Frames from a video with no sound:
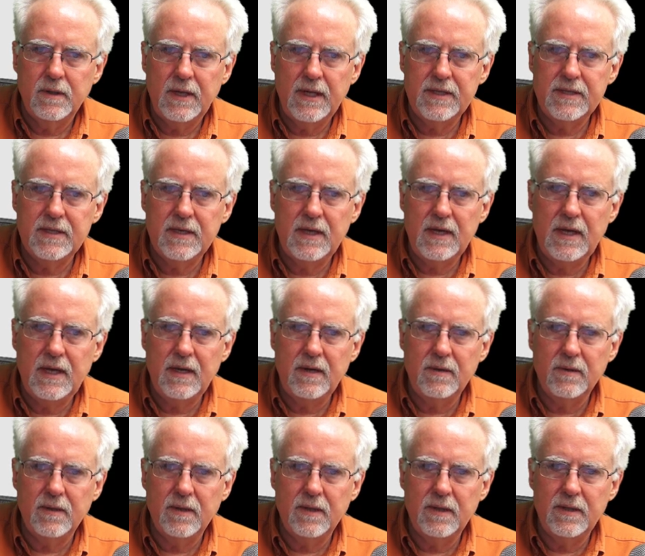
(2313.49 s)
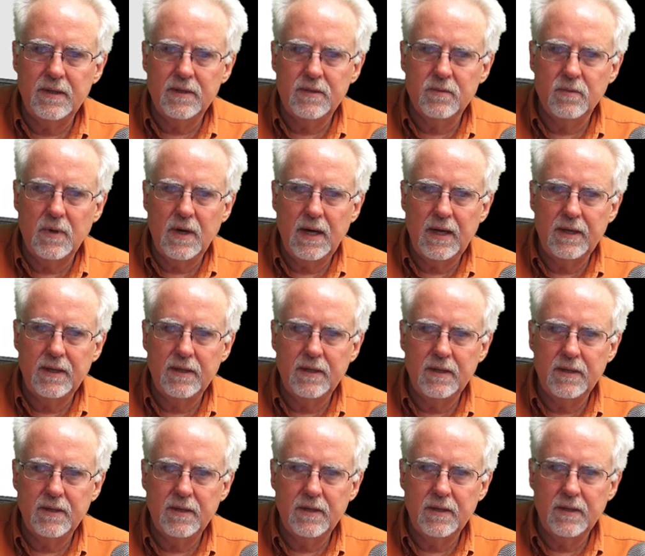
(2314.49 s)
Its angle is y.
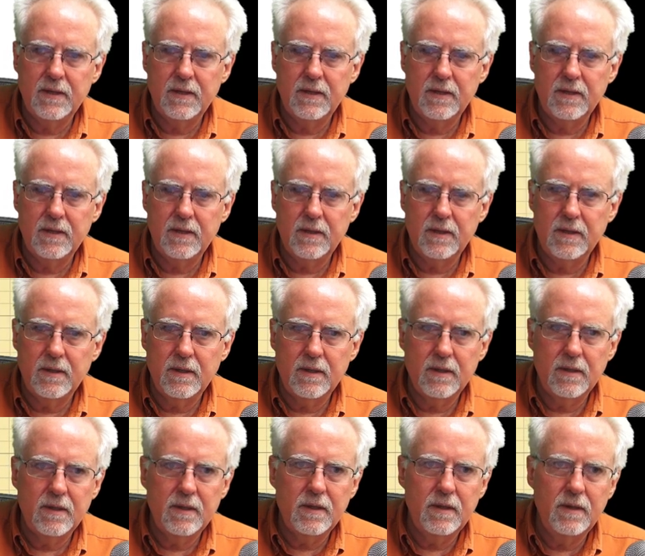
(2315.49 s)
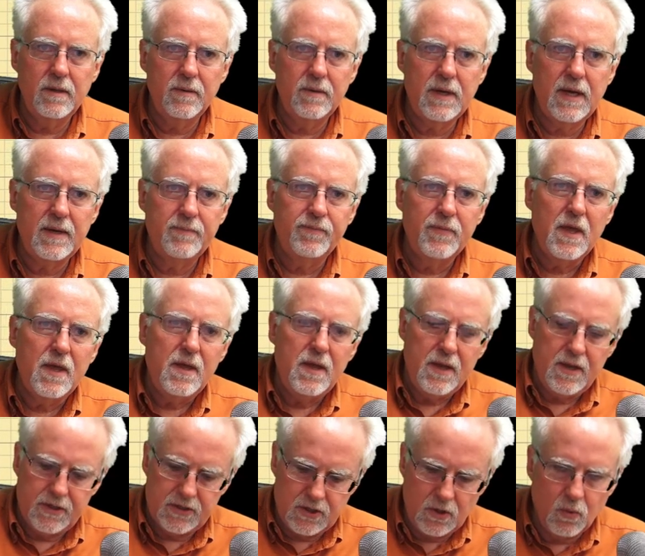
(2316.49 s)
Okay,
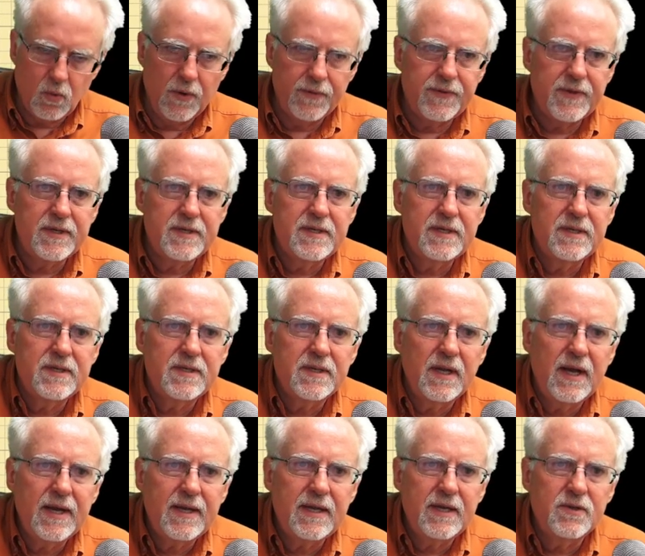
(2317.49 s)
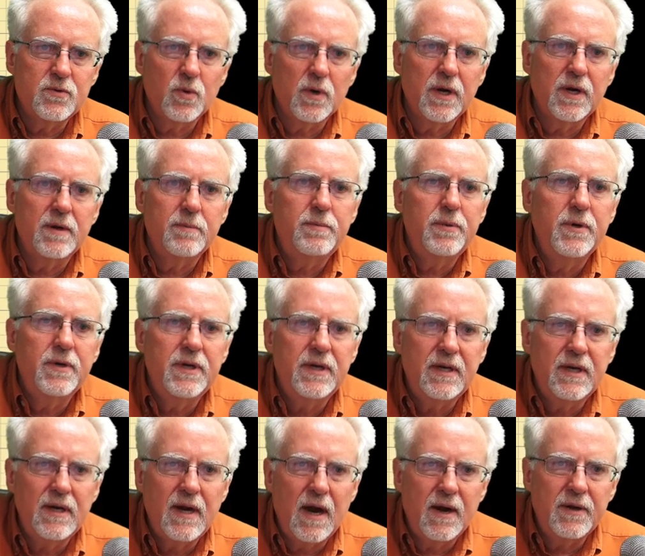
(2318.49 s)
so what this is like is we're going to put
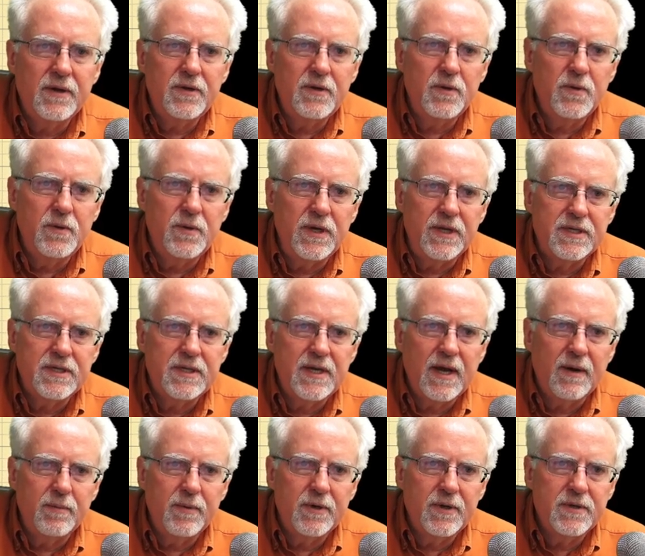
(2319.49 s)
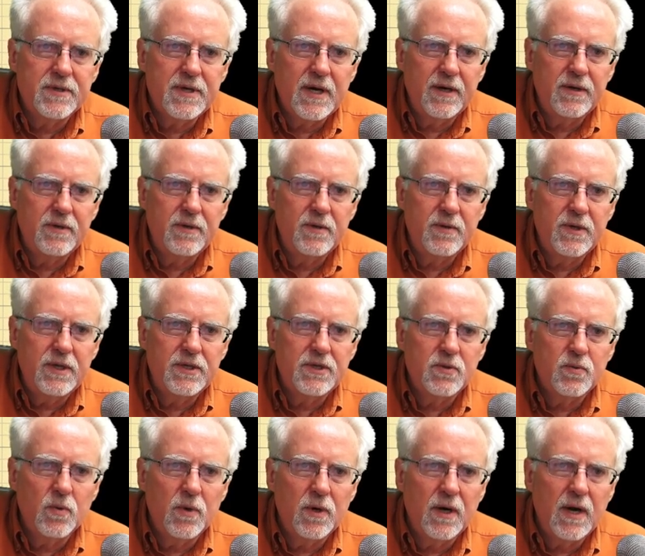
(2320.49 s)
it in our units now because our
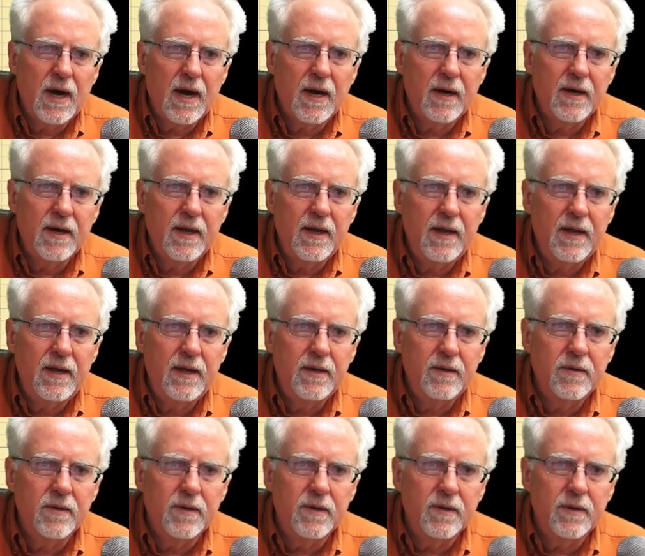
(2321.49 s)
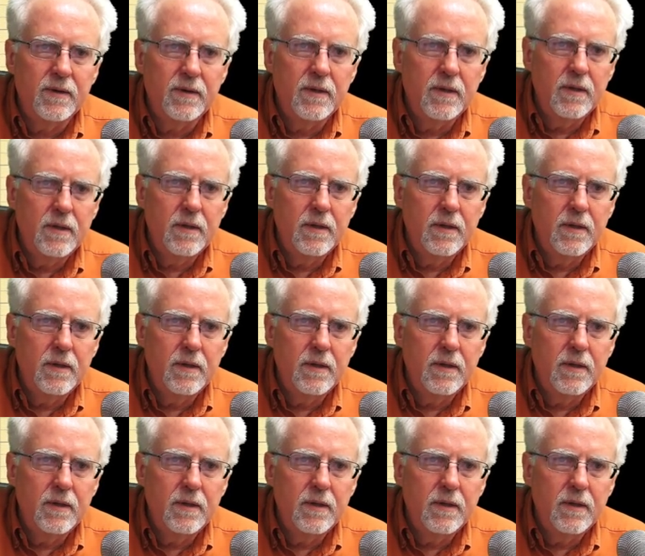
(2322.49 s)
units were our angle